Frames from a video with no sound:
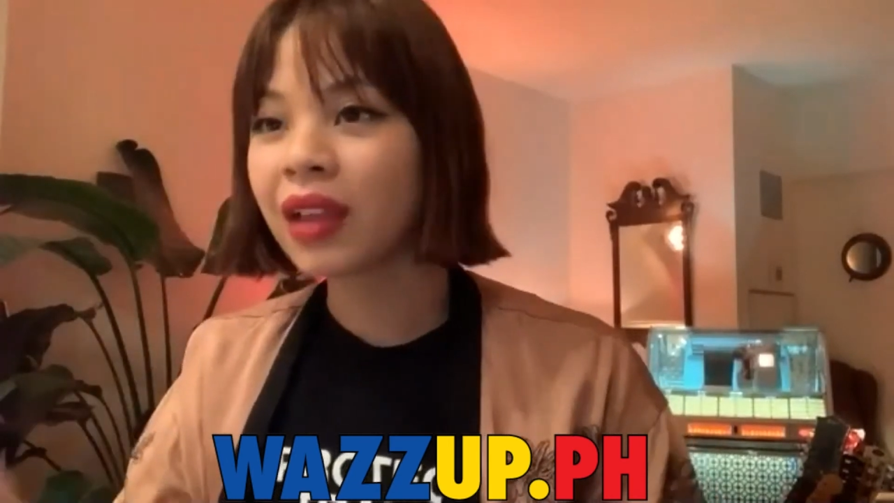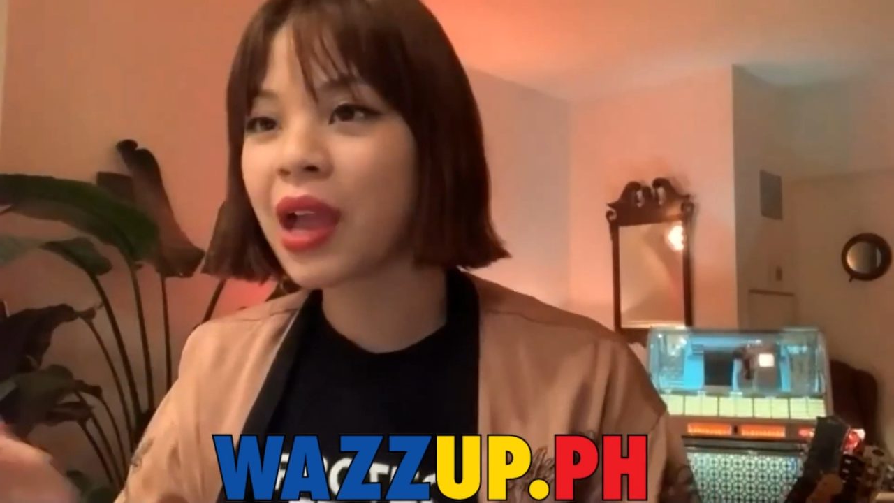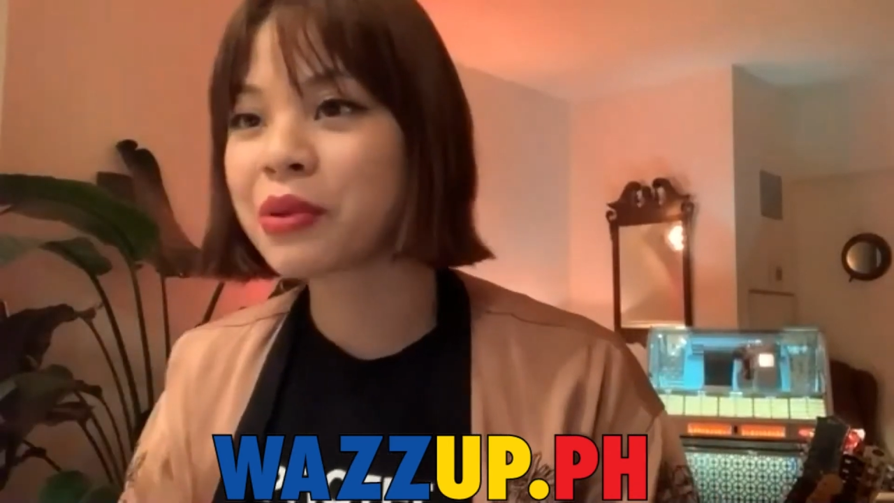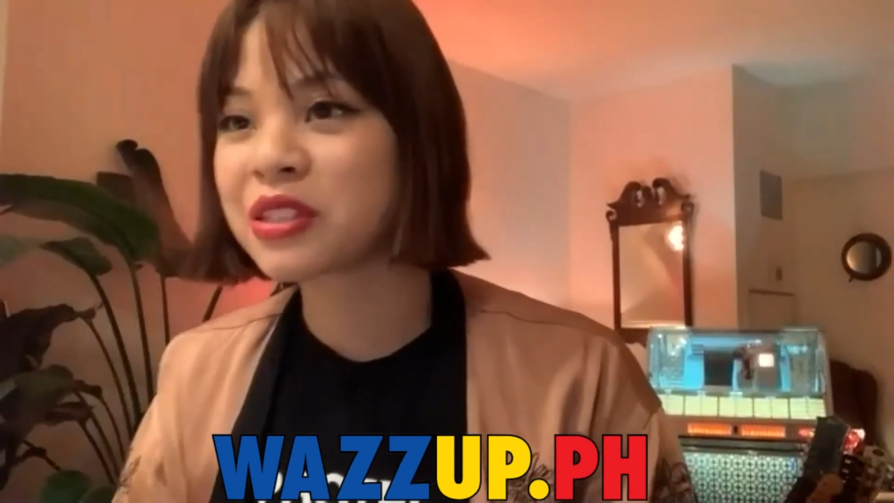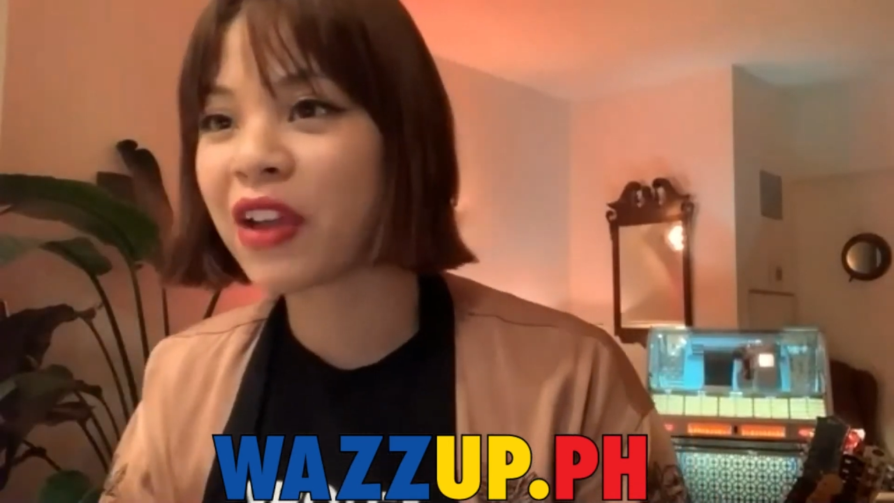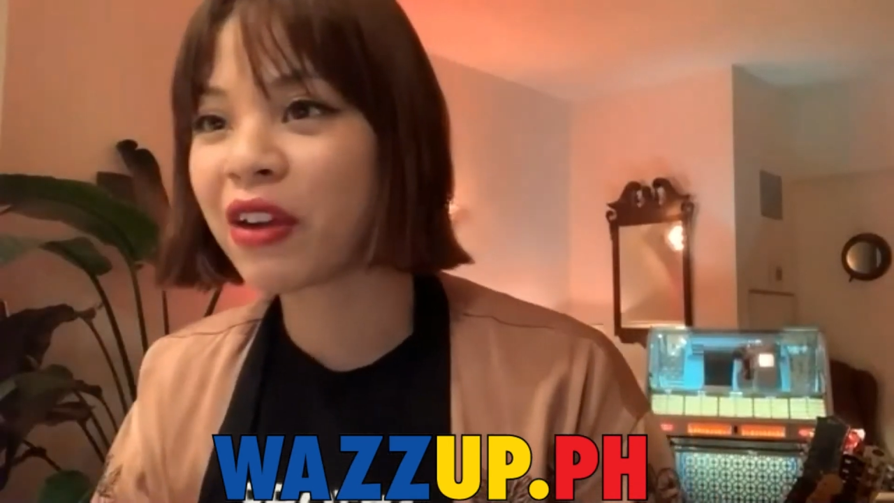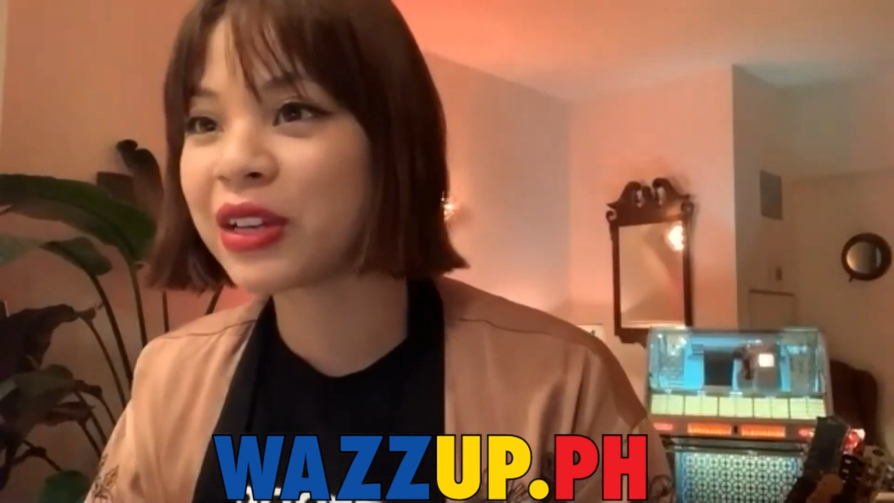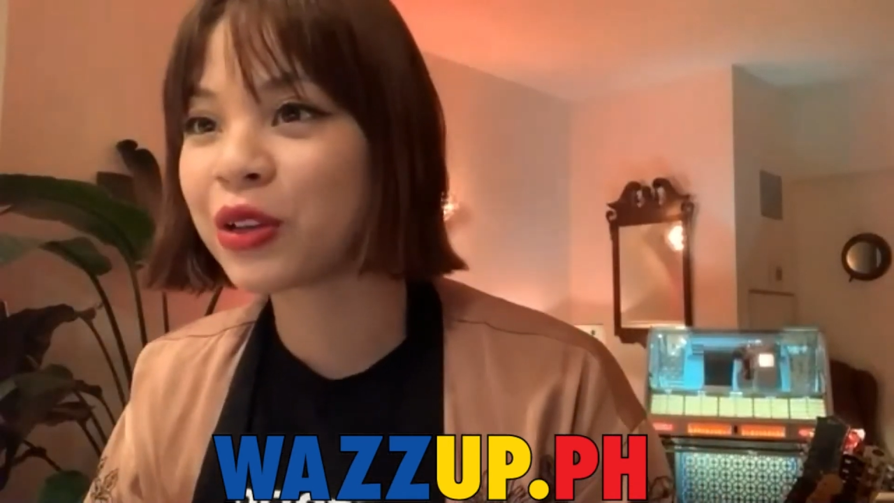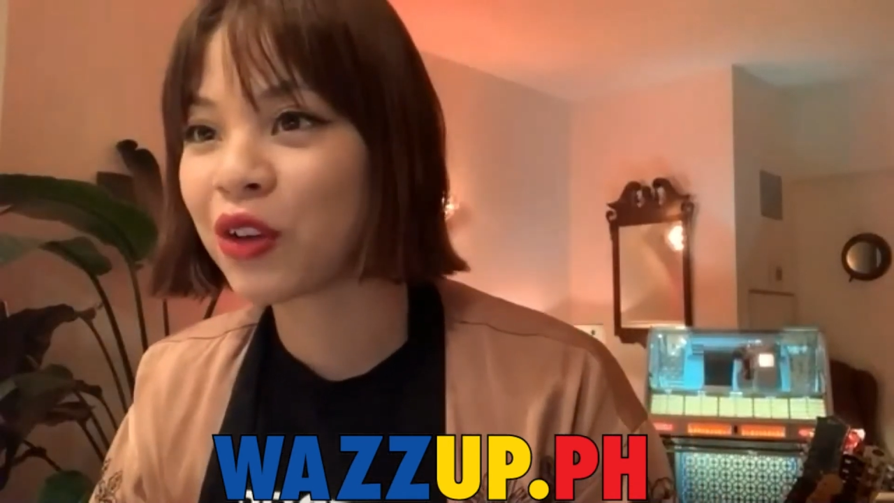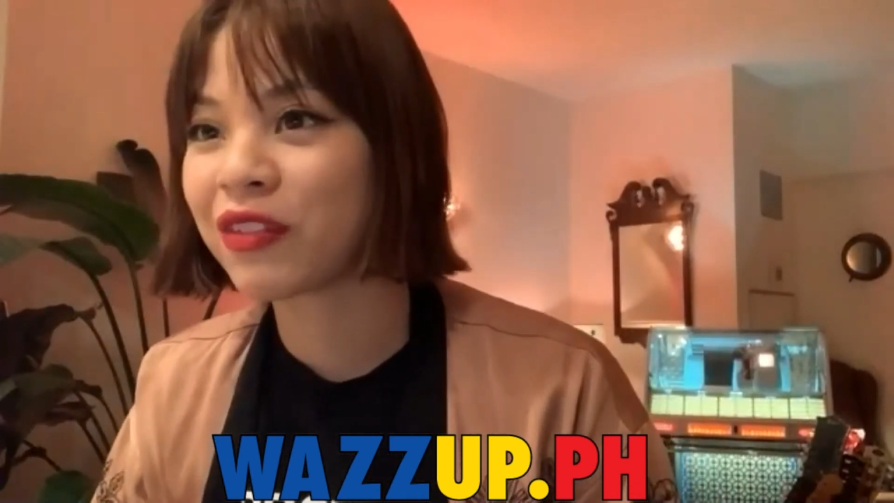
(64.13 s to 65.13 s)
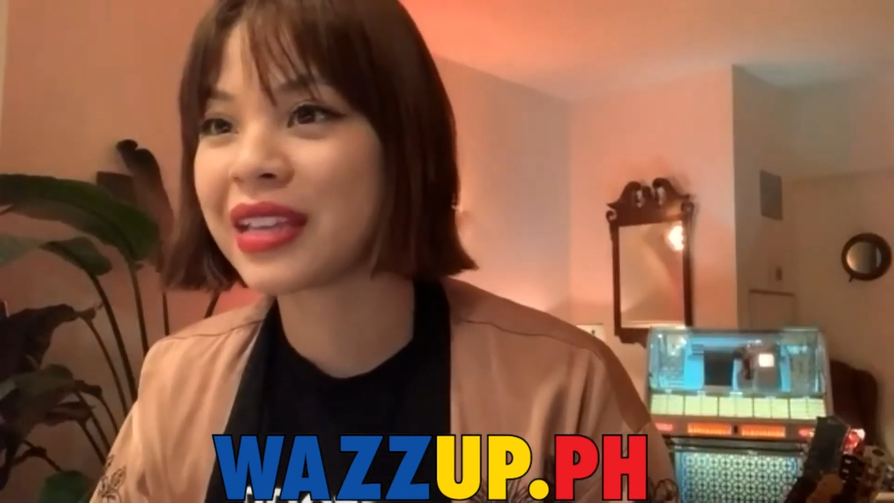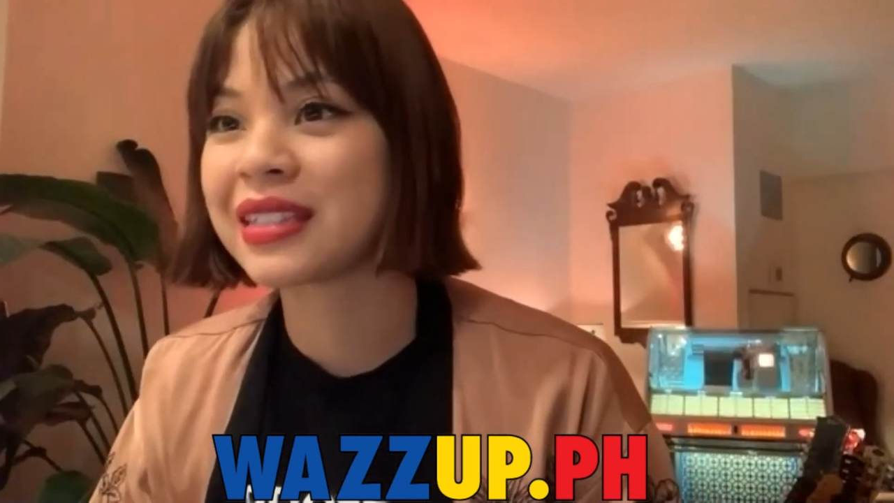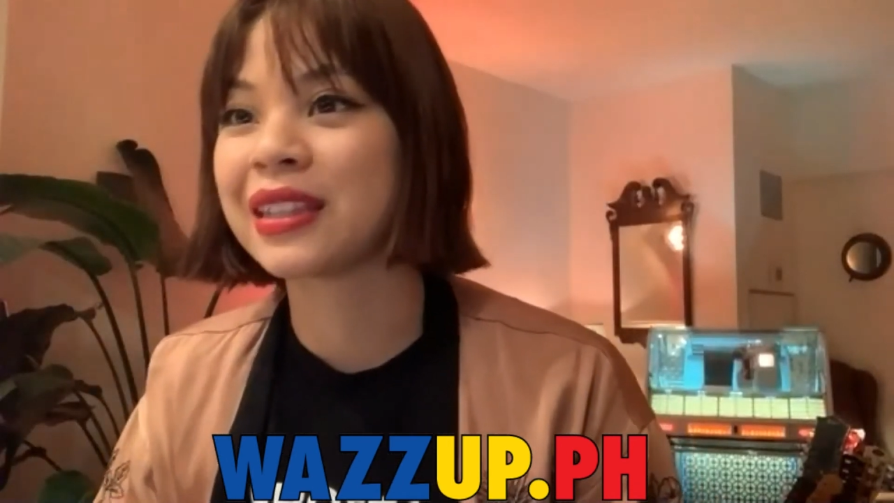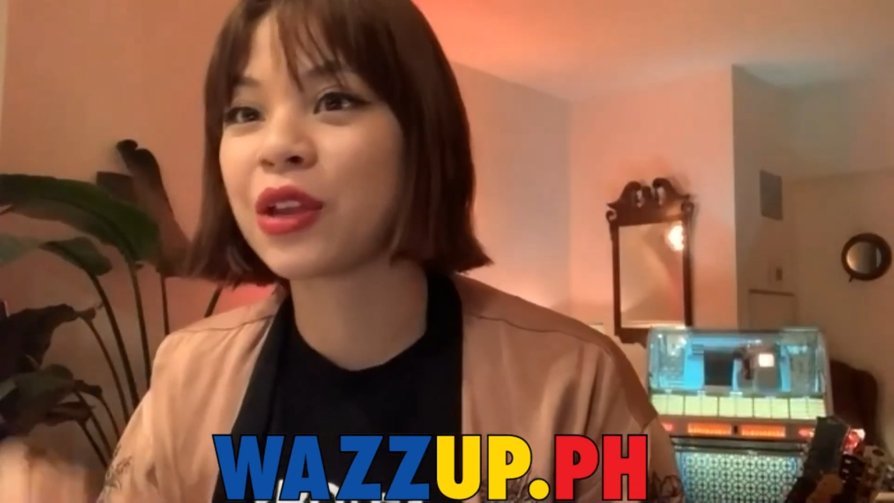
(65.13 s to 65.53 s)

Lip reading: I was very nervous and